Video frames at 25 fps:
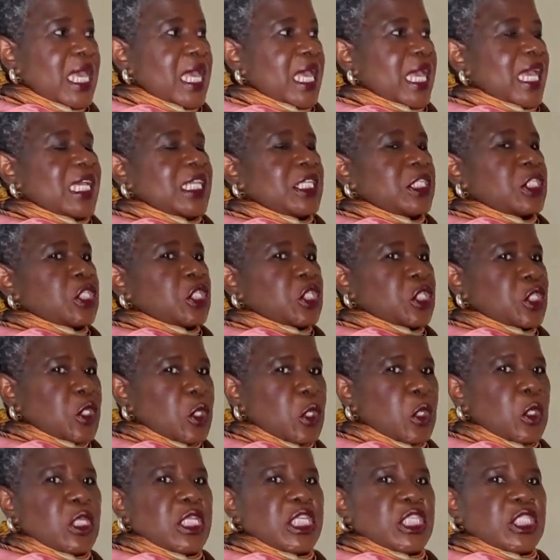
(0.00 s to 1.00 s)
And
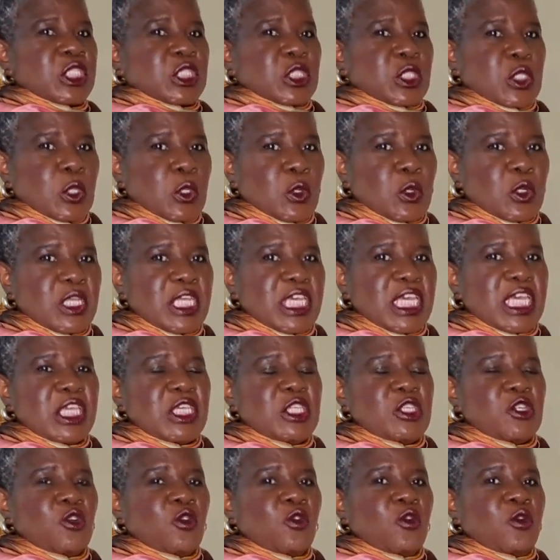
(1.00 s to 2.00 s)
slowly
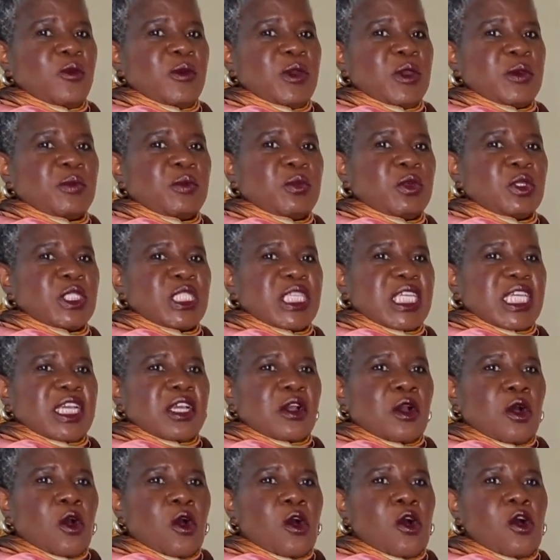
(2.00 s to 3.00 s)
you will be
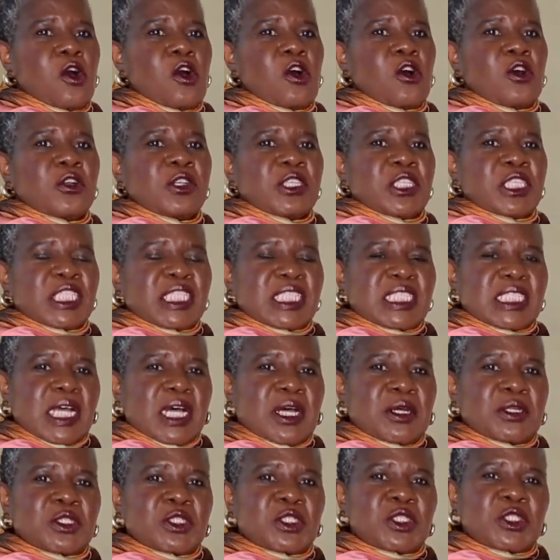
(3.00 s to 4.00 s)
putting all the
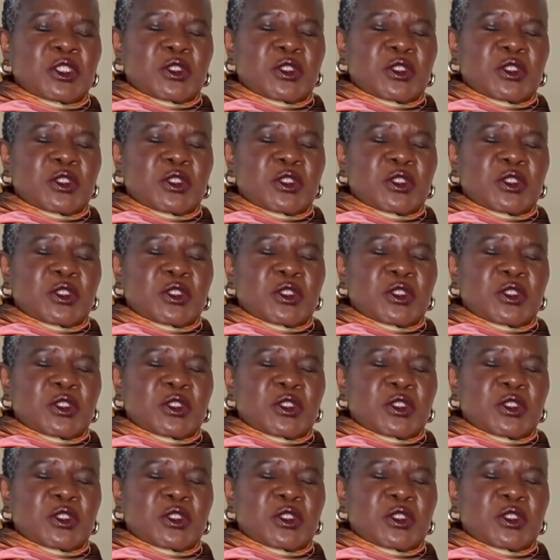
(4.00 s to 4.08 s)
sound